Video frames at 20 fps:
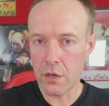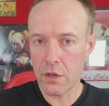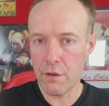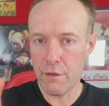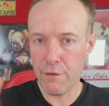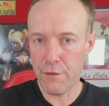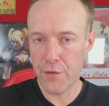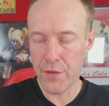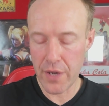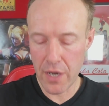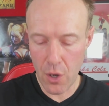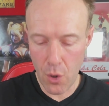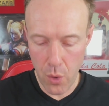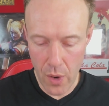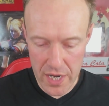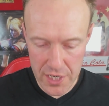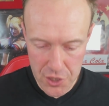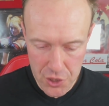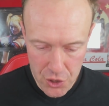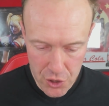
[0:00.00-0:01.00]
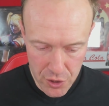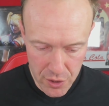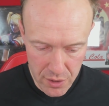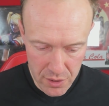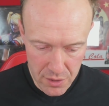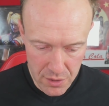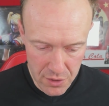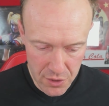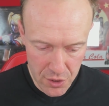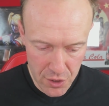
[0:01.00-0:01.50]
of the
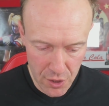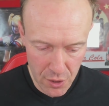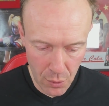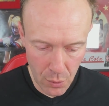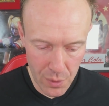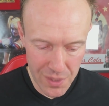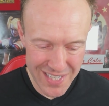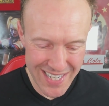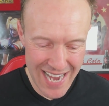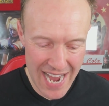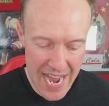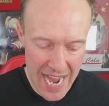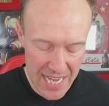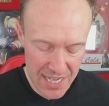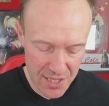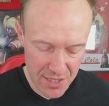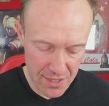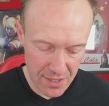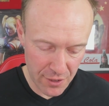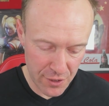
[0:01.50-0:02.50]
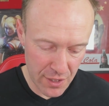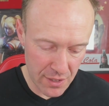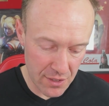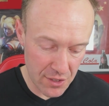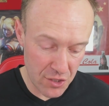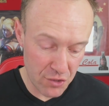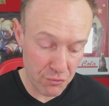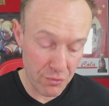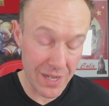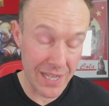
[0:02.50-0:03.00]
questions that was asked, and I think
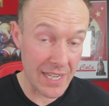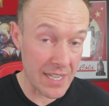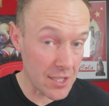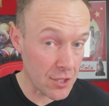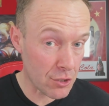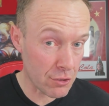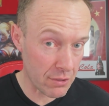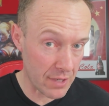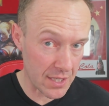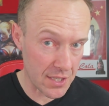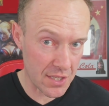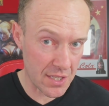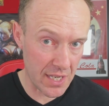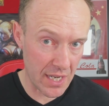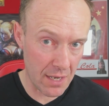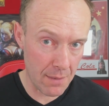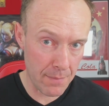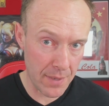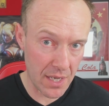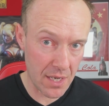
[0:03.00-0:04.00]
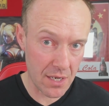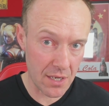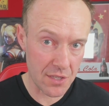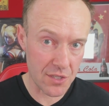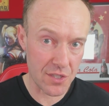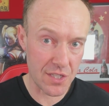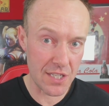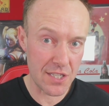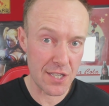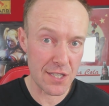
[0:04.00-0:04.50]
this is really interesting
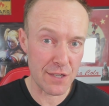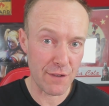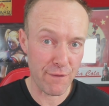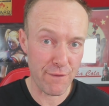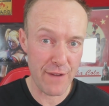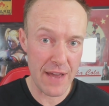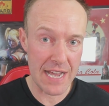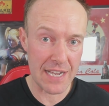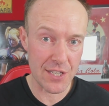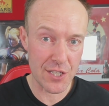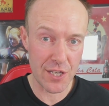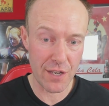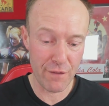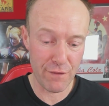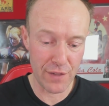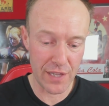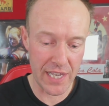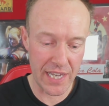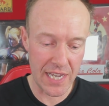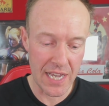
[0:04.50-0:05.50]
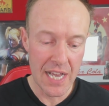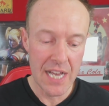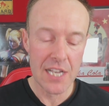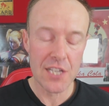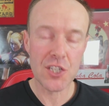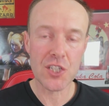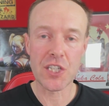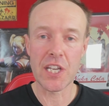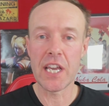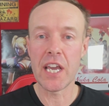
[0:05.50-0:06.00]
because this is effectively
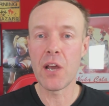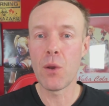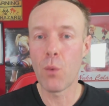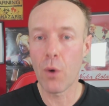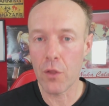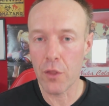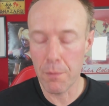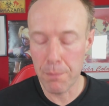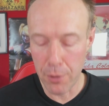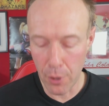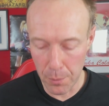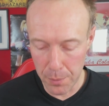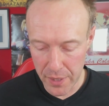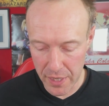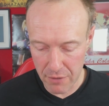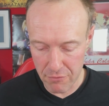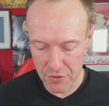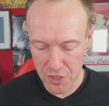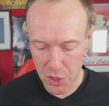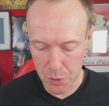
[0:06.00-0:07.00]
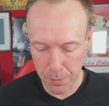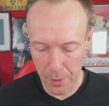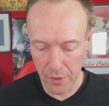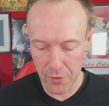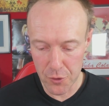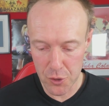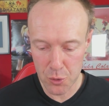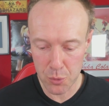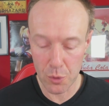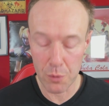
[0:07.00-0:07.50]
seeing what the public
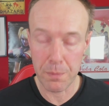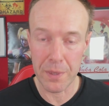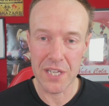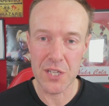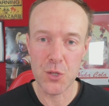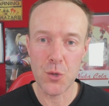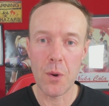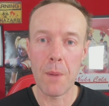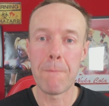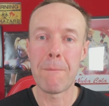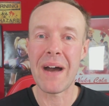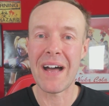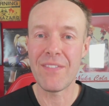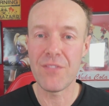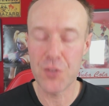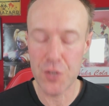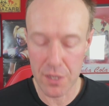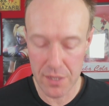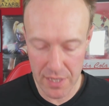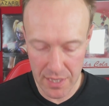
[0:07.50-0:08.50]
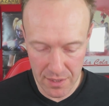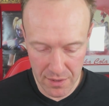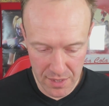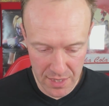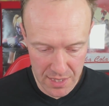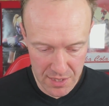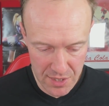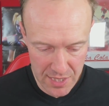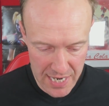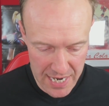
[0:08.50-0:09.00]
response would be to abandoning
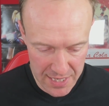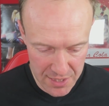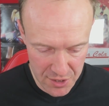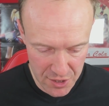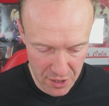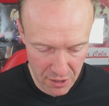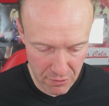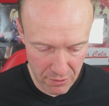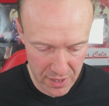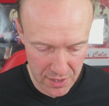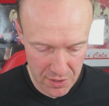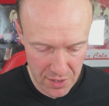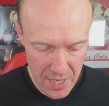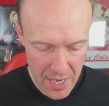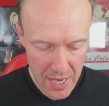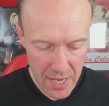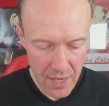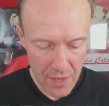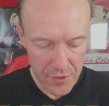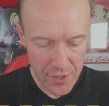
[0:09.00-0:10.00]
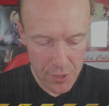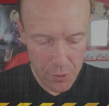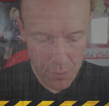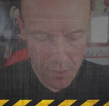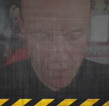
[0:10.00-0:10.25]
these categories. This